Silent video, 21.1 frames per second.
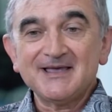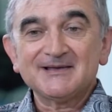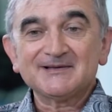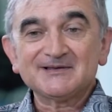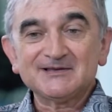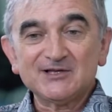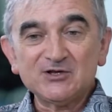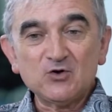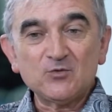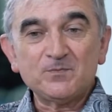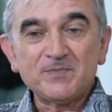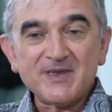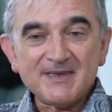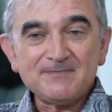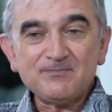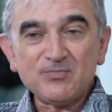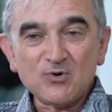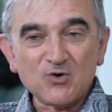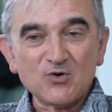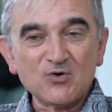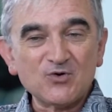little
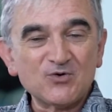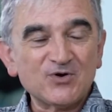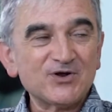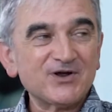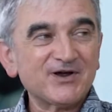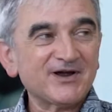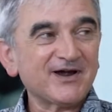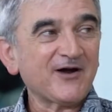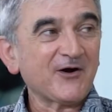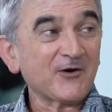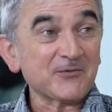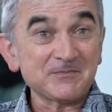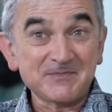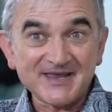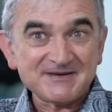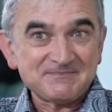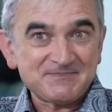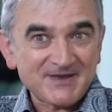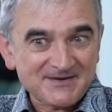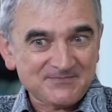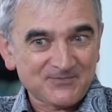people or
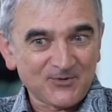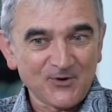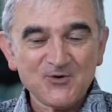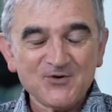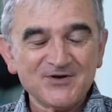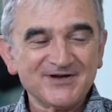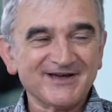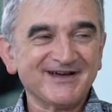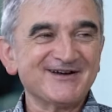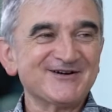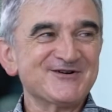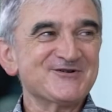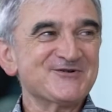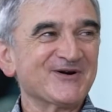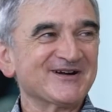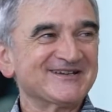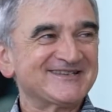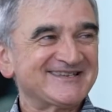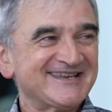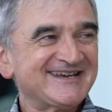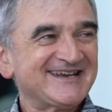big people uh, who
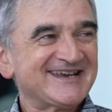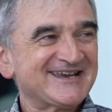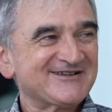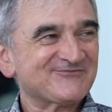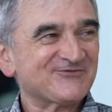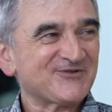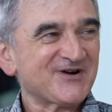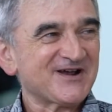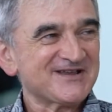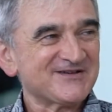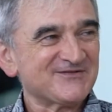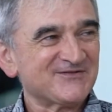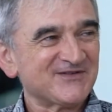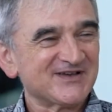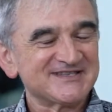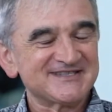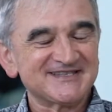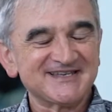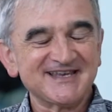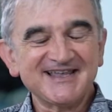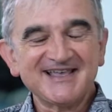are sitting in front of
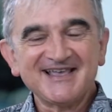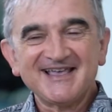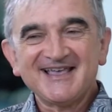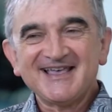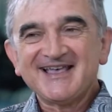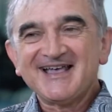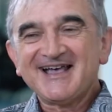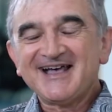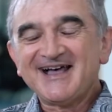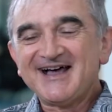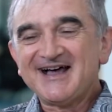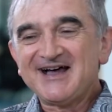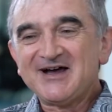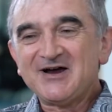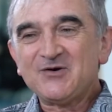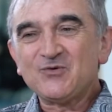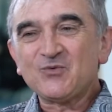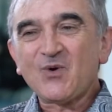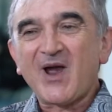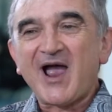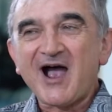us?
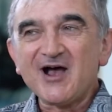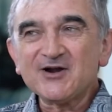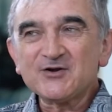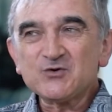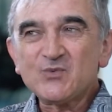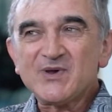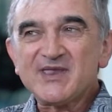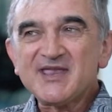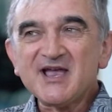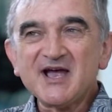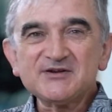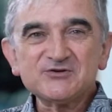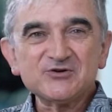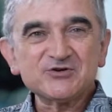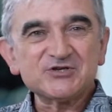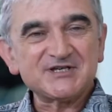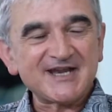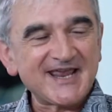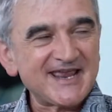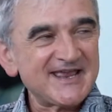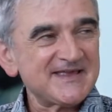Uh, how do we
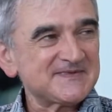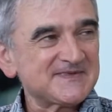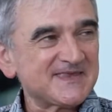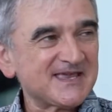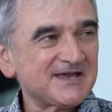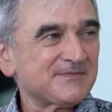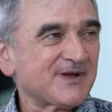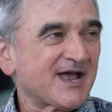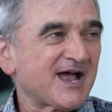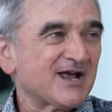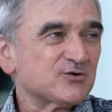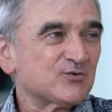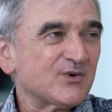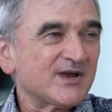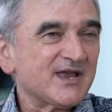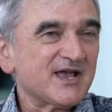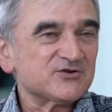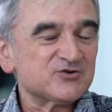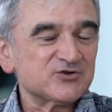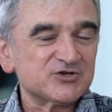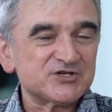understand them? How do we
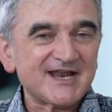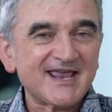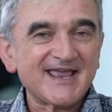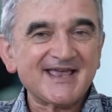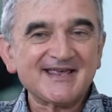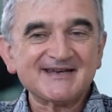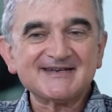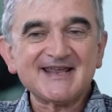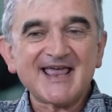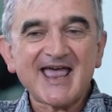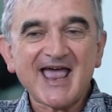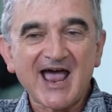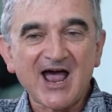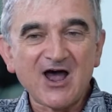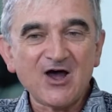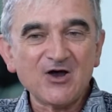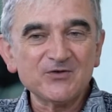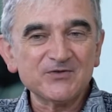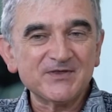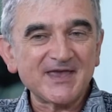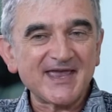understand
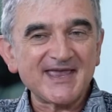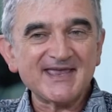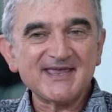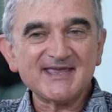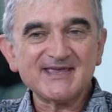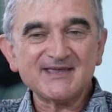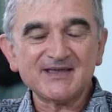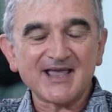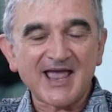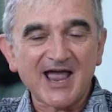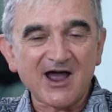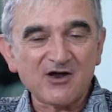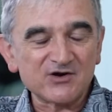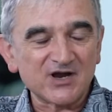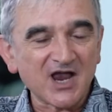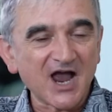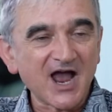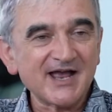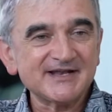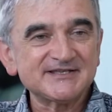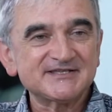how they, how
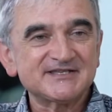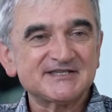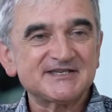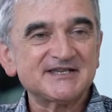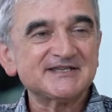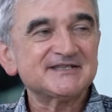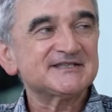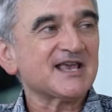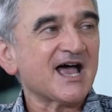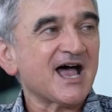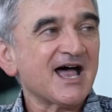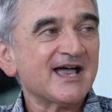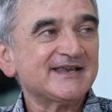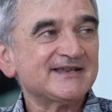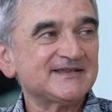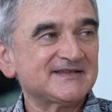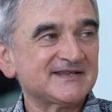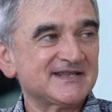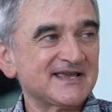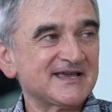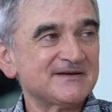God's
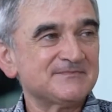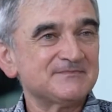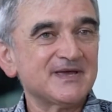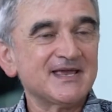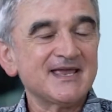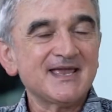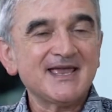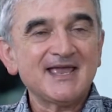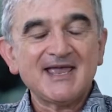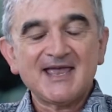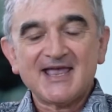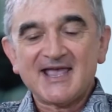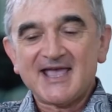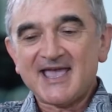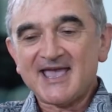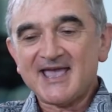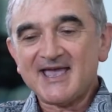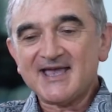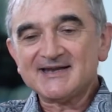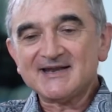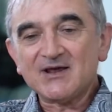designed them,
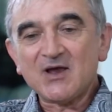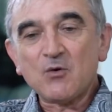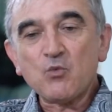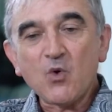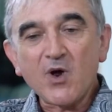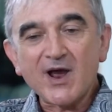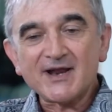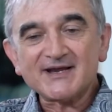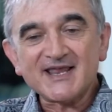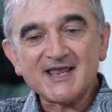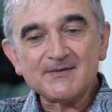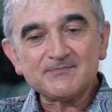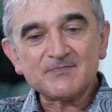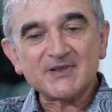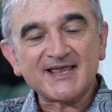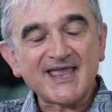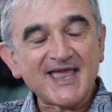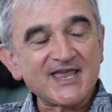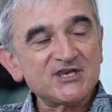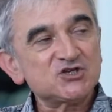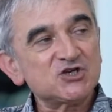and what
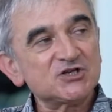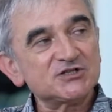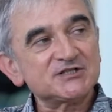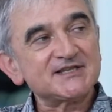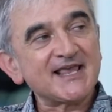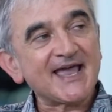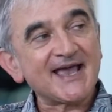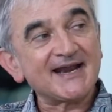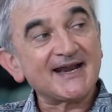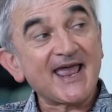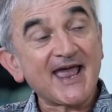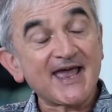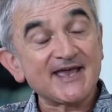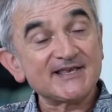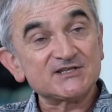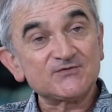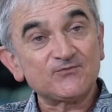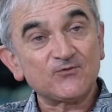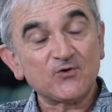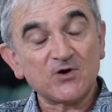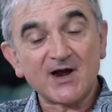implications that
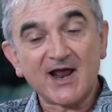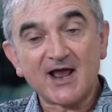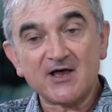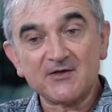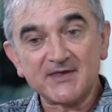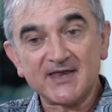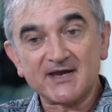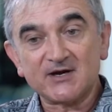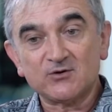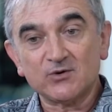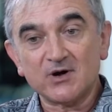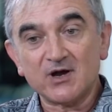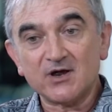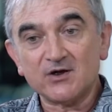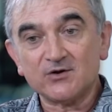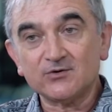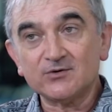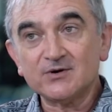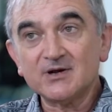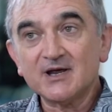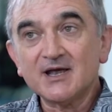has for how they
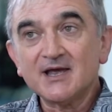grow?